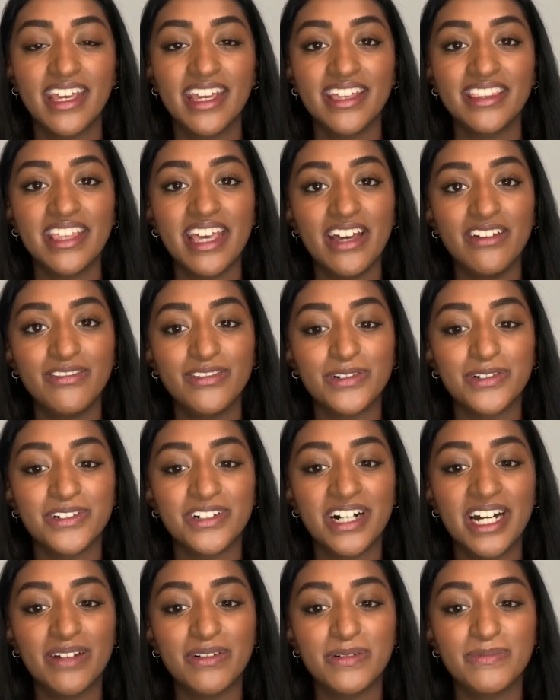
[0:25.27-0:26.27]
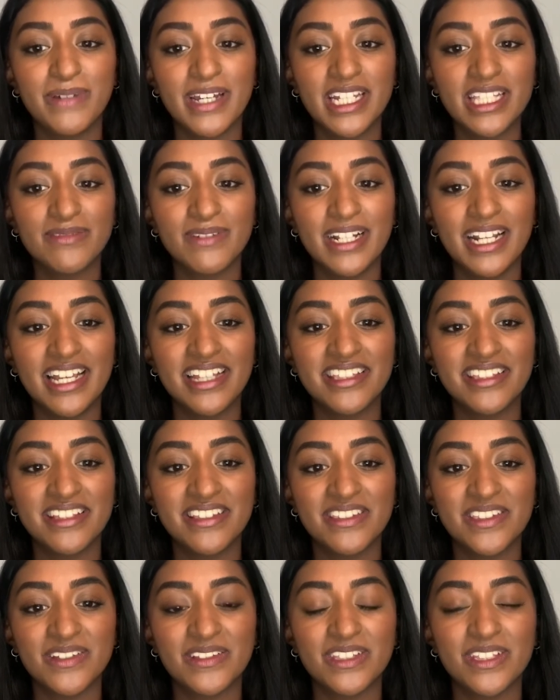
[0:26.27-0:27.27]
Therefore, I will base my
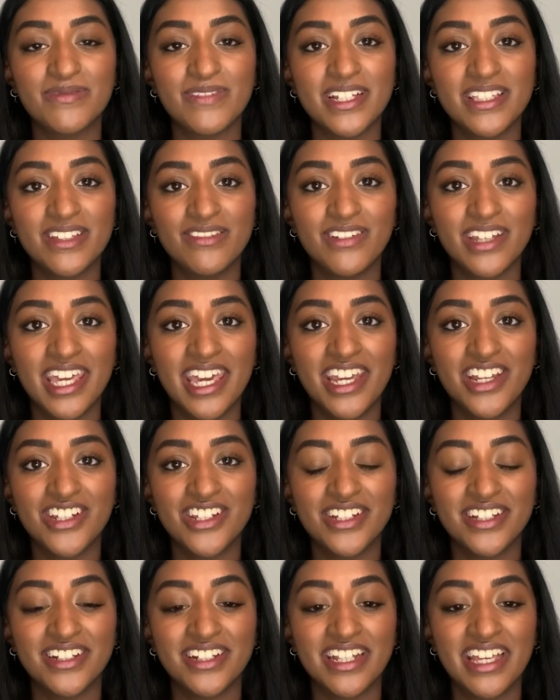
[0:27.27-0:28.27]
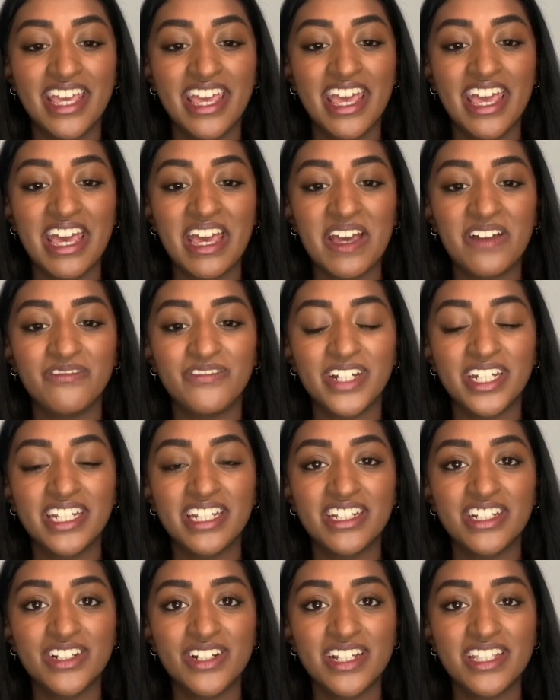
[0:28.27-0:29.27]
lessons on the specification and find
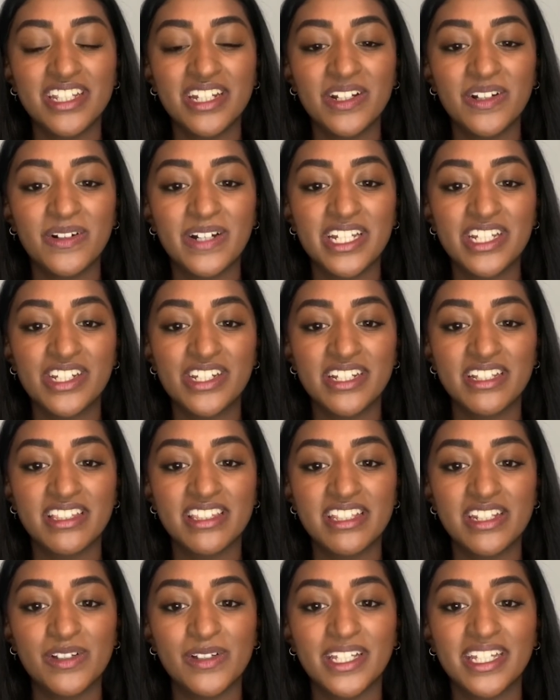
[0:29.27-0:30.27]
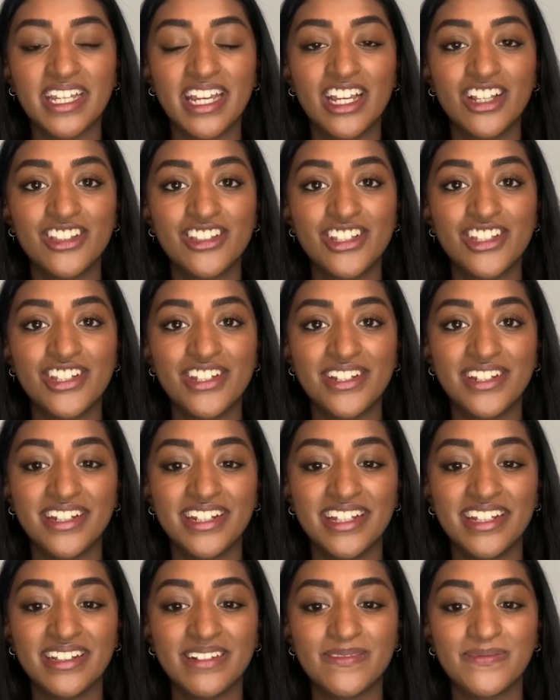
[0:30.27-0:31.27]
interesting questions to engage the student
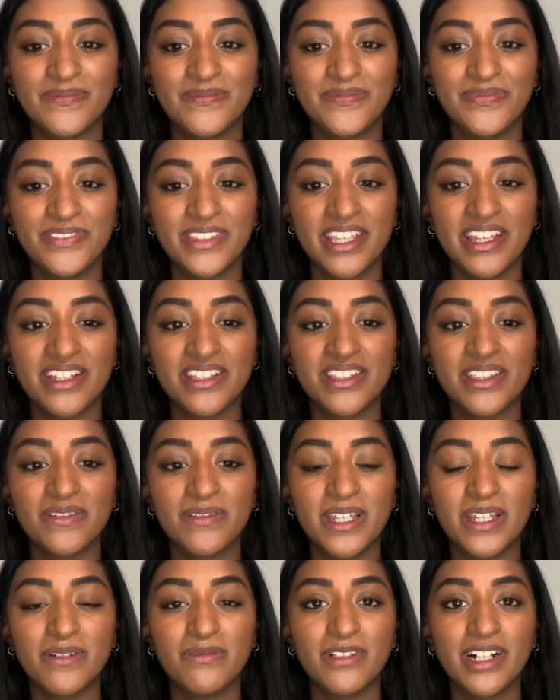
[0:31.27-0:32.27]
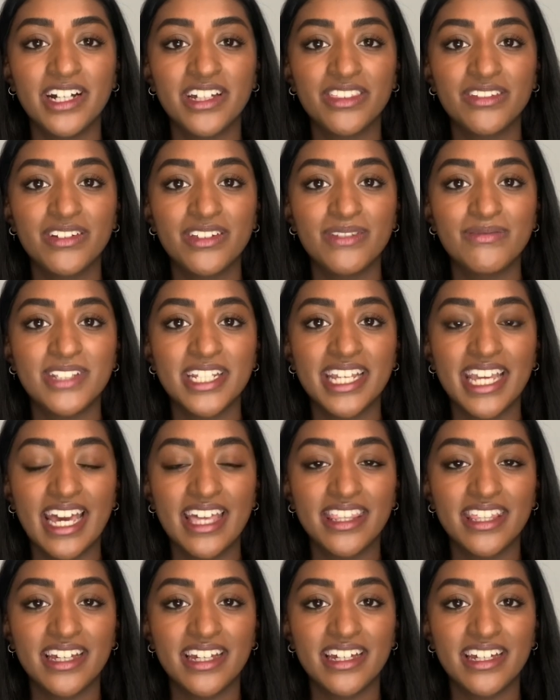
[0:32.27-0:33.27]
in so that we can work through them
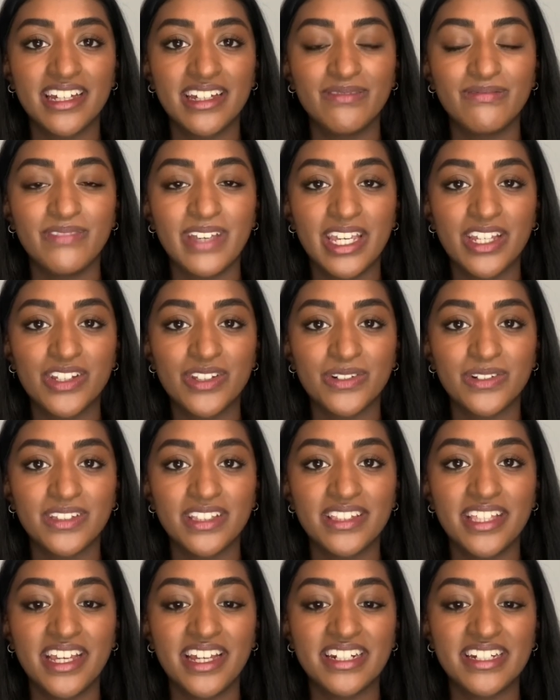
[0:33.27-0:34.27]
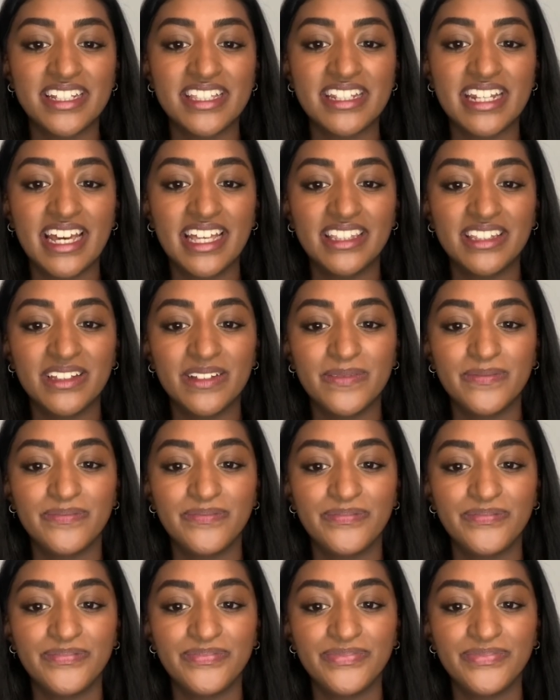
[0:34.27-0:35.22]
together and make sure that they understand them.